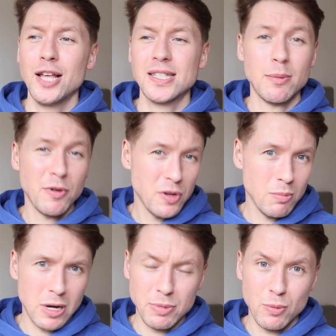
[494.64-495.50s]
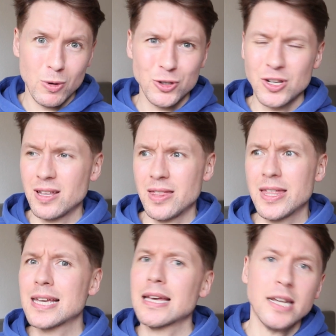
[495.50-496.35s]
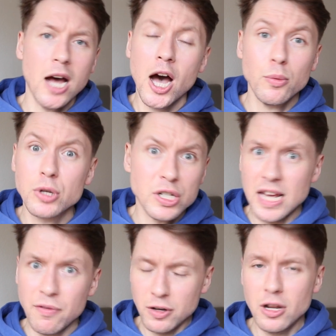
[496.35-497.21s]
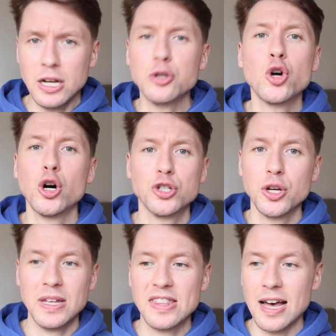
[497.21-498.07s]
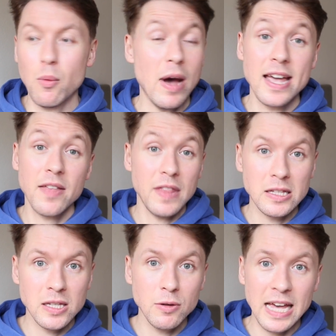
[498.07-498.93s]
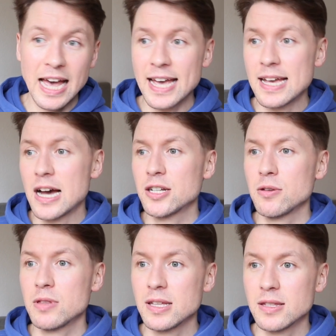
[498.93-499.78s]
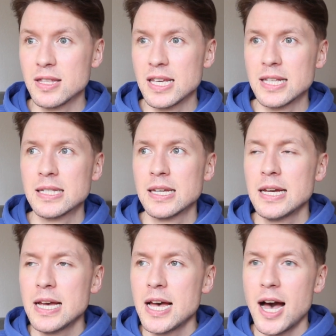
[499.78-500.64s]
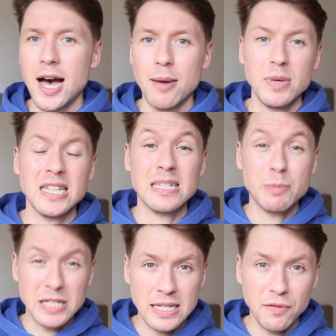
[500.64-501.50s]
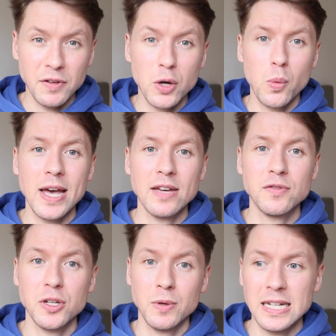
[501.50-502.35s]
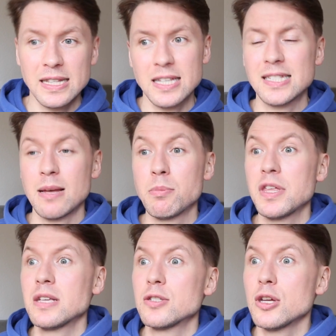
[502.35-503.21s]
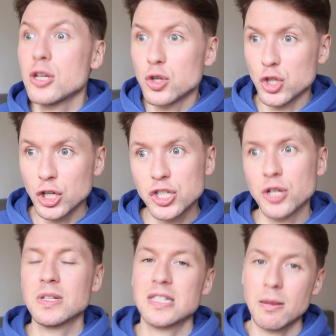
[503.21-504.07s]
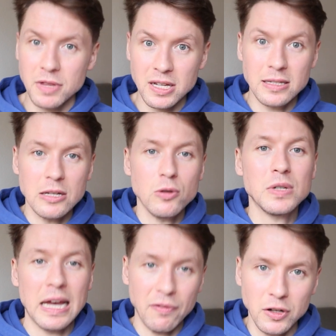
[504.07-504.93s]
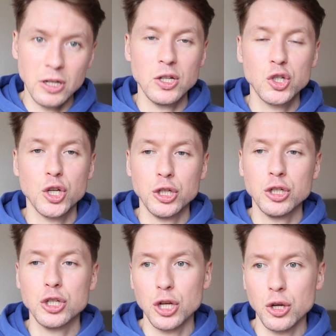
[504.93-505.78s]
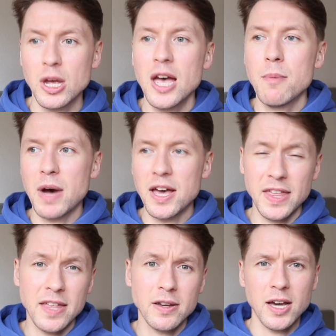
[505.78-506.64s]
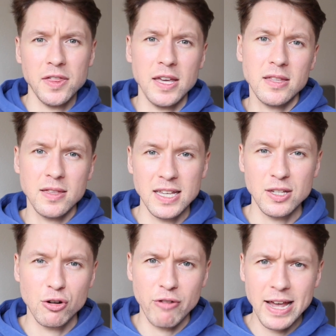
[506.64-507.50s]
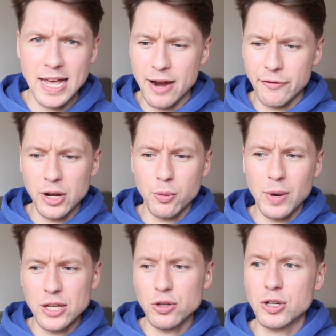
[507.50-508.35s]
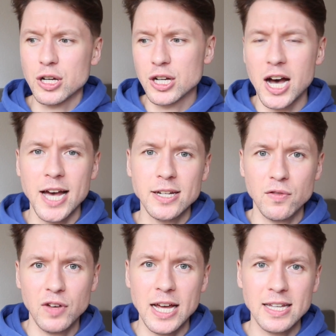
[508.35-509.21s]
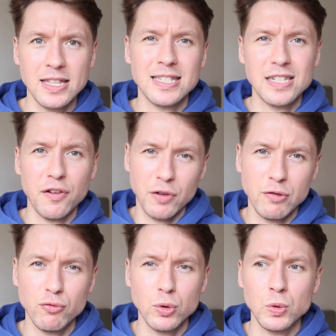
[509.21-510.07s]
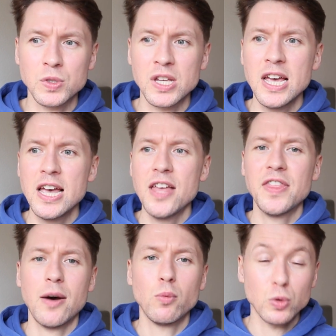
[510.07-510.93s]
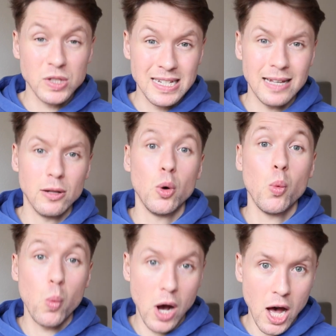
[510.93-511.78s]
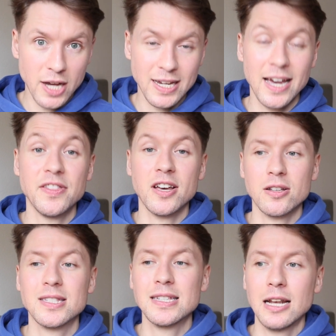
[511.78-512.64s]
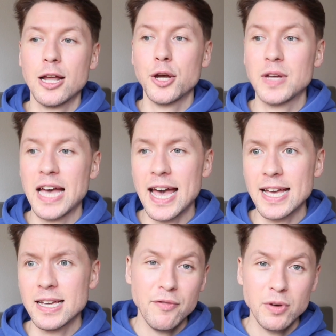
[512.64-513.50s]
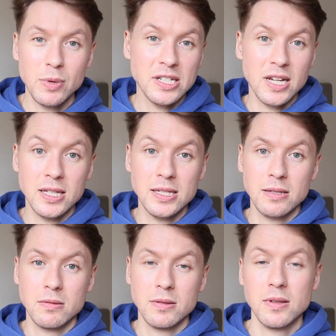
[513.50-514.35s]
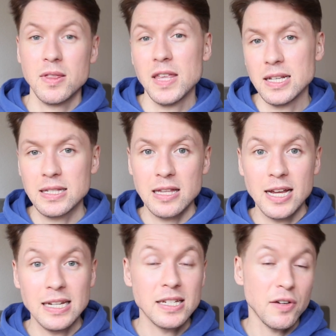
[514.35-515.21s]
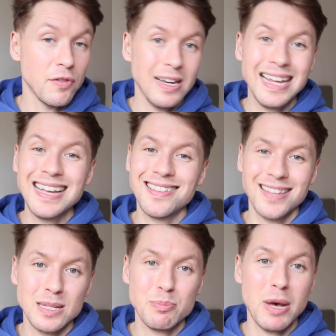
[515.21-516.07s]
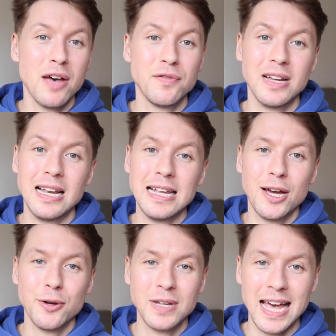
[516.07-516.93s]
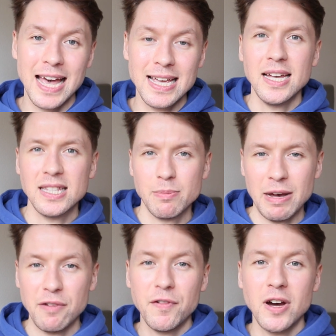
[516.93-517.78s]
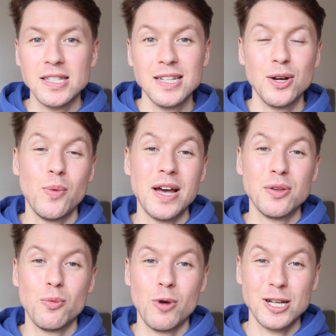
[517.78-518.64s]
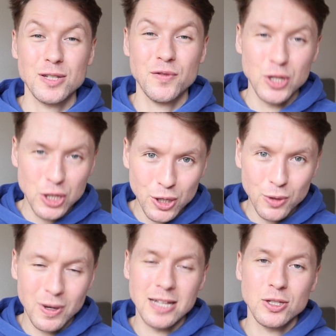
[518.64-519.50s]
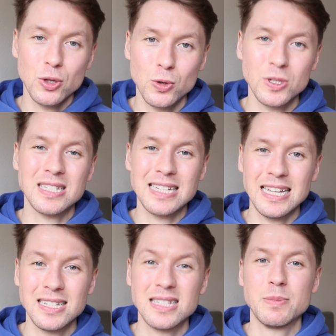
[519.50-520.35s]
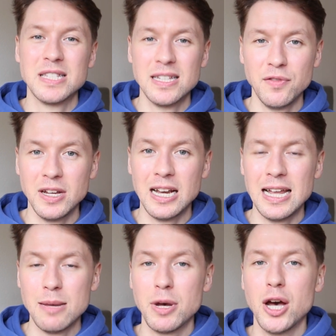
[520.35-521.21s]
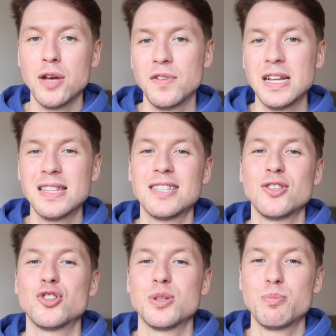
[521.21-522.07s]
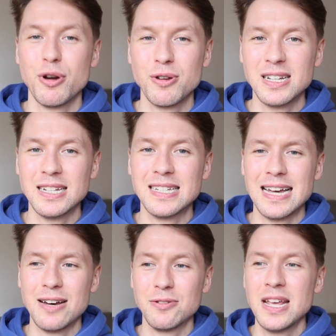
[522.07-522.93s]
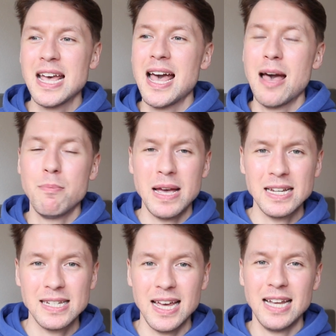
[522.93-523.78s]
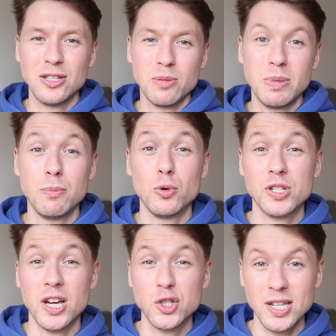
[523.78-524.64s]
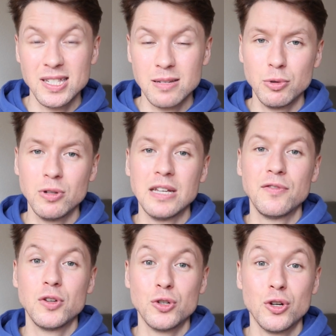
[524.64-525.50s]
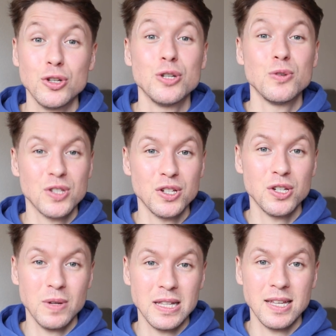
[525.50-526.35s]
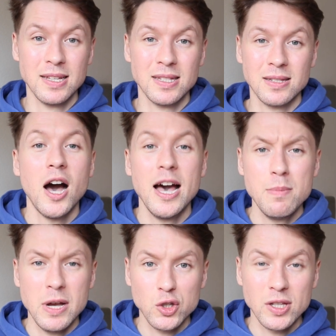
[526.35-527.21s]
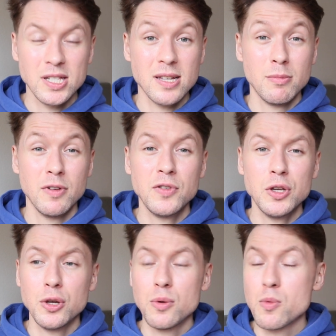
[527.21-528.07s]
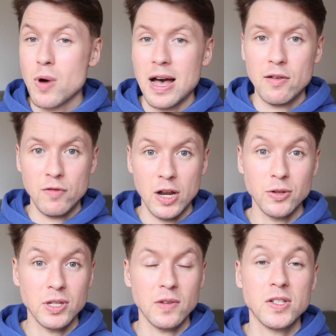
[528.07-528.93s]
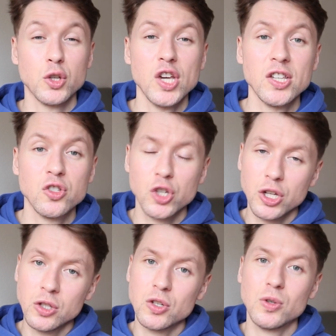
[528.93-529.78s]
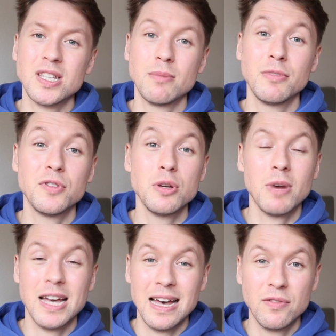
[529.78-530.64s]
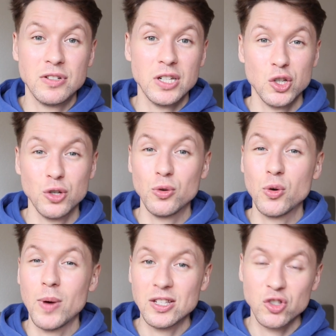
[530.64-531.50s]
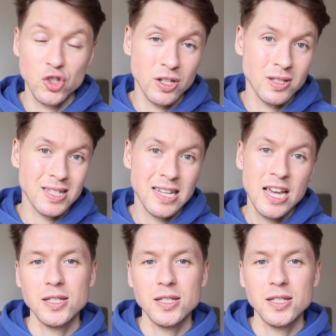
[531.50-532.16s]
Some of you might be watching and thinking, I would definitely not do it that way, and that's okay. I don't think that there's a specific way of doing it. There's some things that you should do and some things that you definitely shouldn't do, but I think that there's a grey area where you can kind of like, there's different rules that will still work and that are still okay. Everyone does things slightly differently, and that's perfectly okay. It's about finding a way that works for you and your skin specifically, but hopefully this has just broken it down and made it a little bit more digestible if you're not used to doing this. I imagine some of you will have loads of suggestions, or some of you might have additional questions.